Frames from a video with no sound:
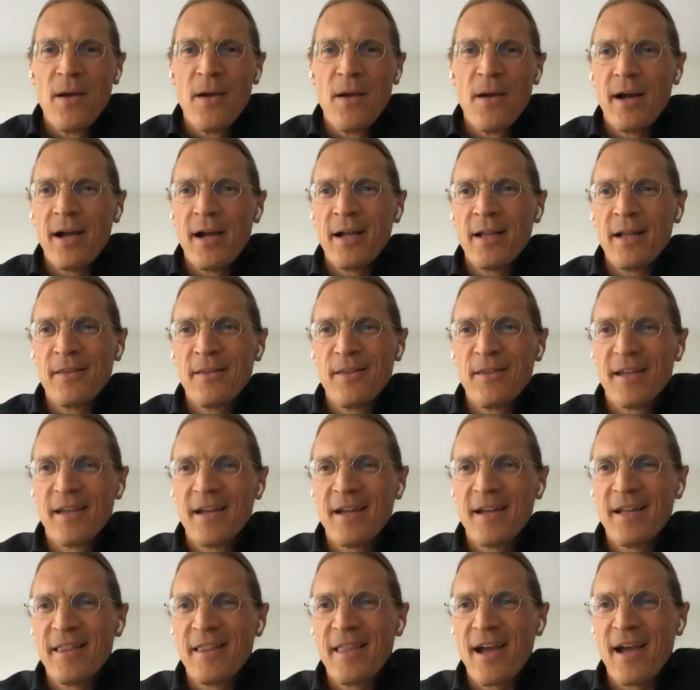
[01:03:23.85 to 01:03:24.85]
But
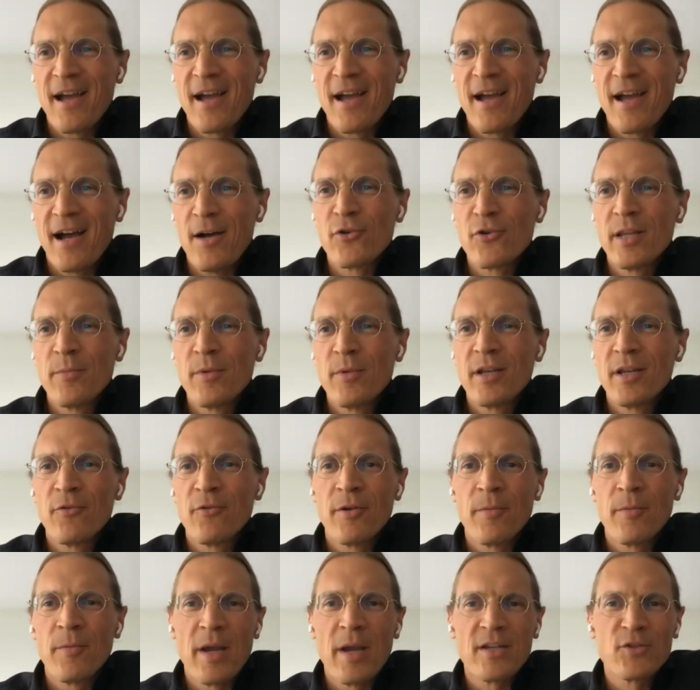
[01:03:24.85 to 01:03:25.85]
uh, there are
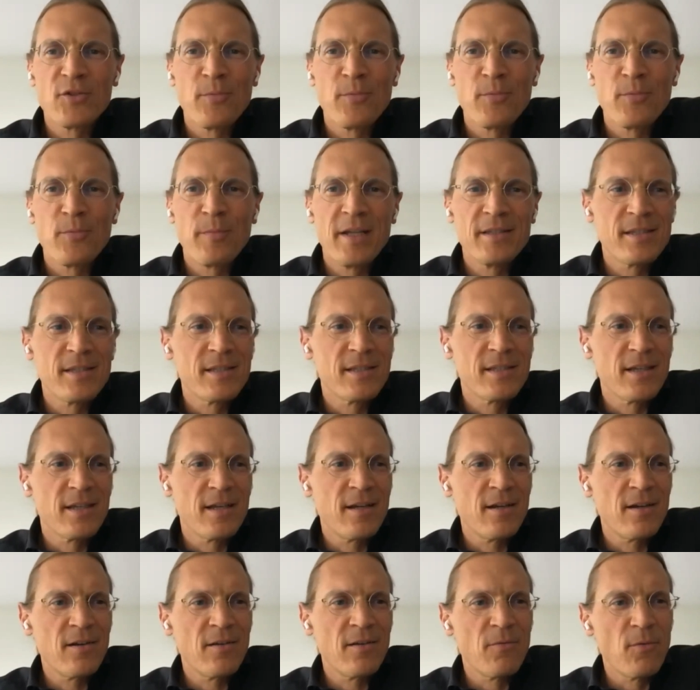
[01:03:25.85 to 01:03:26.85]
preliminary measurements
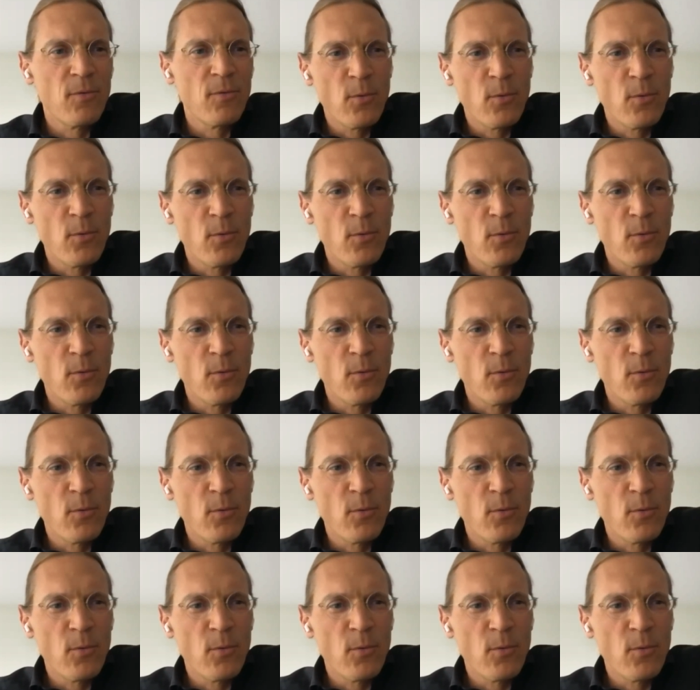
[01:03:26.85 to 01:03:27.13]
uh,